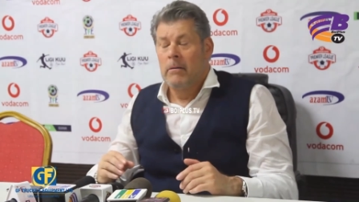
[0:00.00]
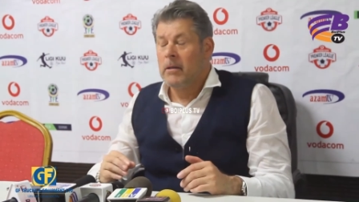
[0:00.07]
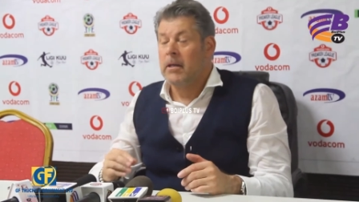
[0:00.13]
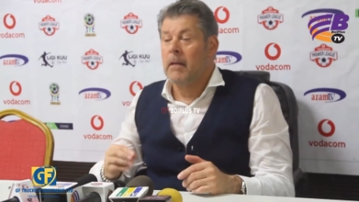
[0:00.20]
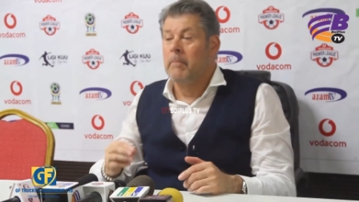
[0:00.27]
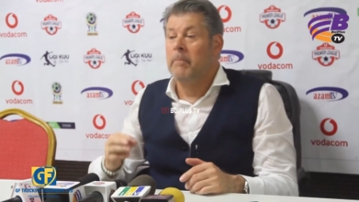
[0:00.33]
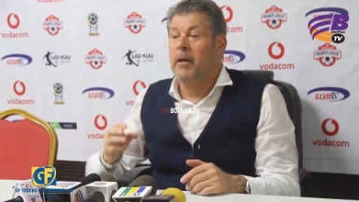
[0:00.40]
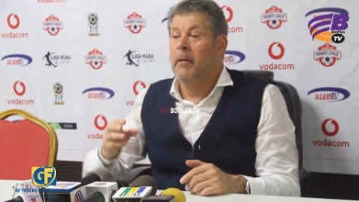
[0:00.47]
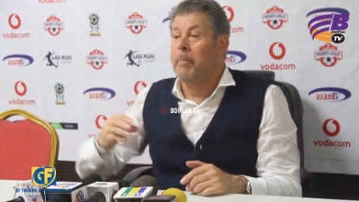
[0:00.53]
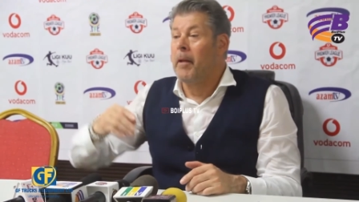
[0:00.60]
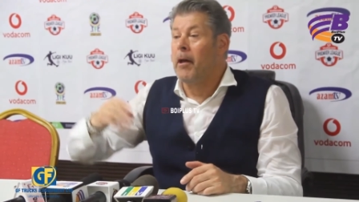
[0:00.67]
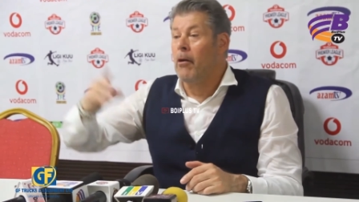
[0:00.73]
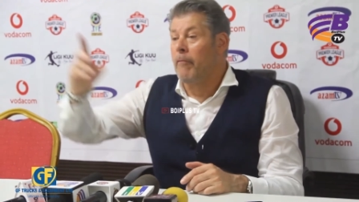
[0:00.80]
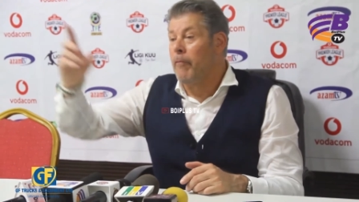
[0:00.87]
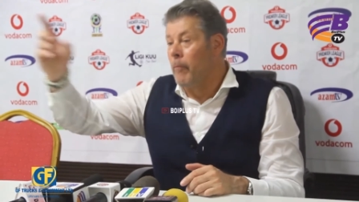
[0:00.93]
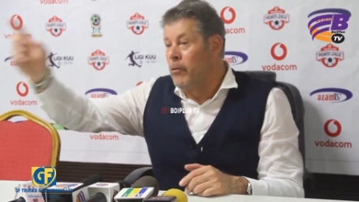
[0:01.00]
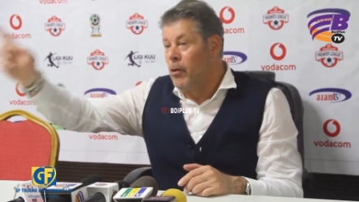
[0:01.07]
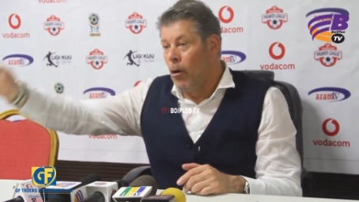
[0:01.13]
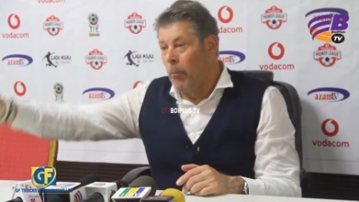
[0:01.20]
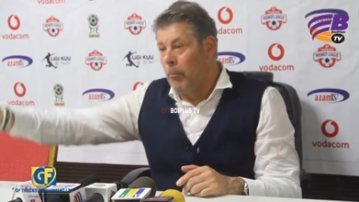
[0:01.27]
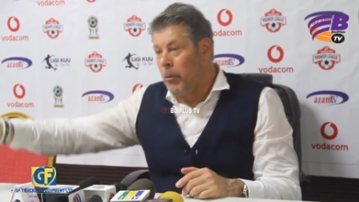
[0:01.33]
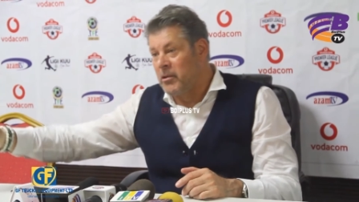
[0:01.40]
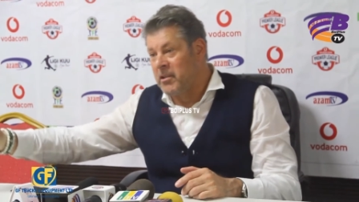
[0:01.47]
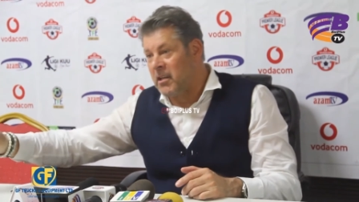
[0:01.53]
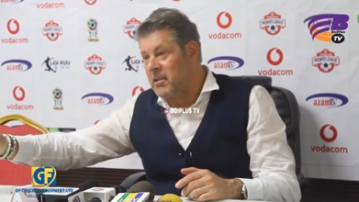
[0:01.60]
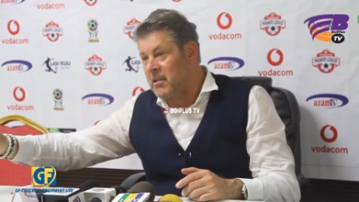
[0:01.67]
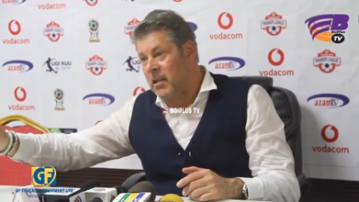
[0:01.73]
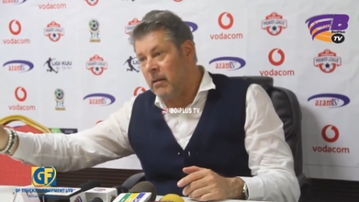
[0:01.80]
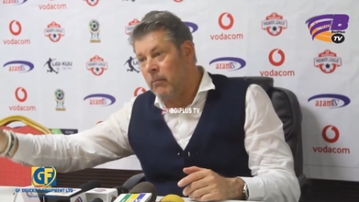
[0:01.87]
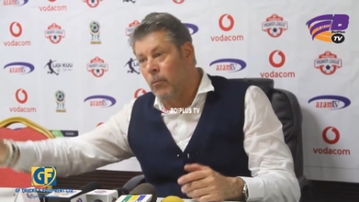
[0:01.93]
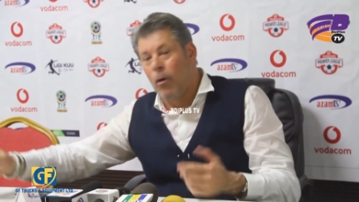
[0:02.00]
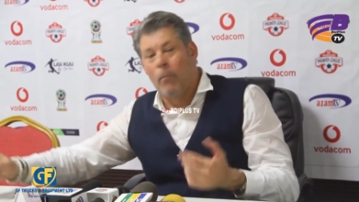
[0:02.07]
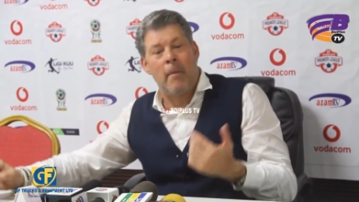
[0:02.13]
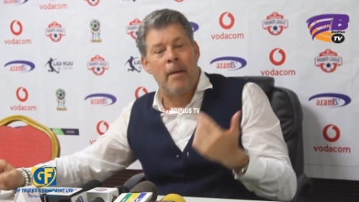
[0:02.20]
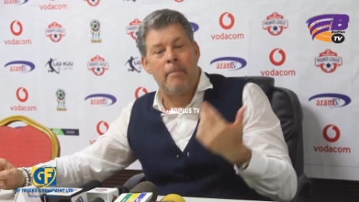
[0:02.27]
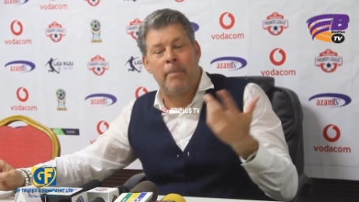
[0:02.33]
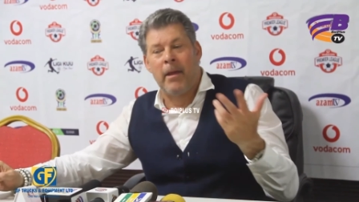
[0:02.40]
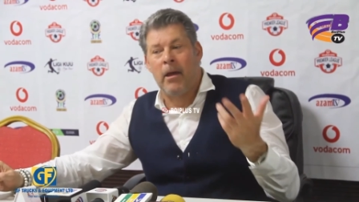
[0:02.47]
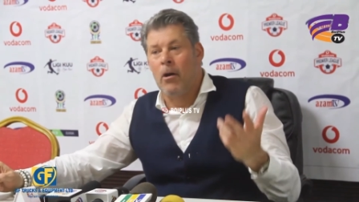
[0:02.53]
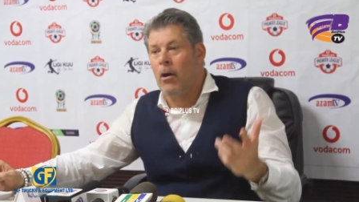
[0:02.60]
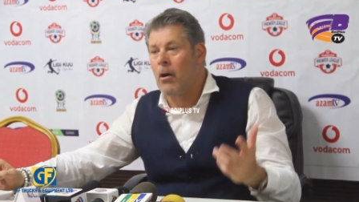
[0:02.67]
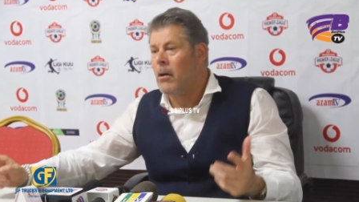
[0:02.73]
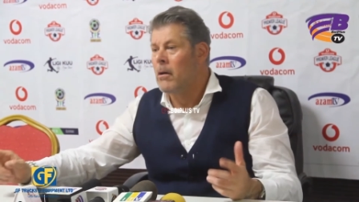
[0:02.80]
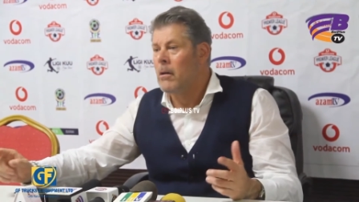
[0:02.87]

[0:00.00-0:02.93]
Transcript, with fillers: it can be a player from the opposite team or my player,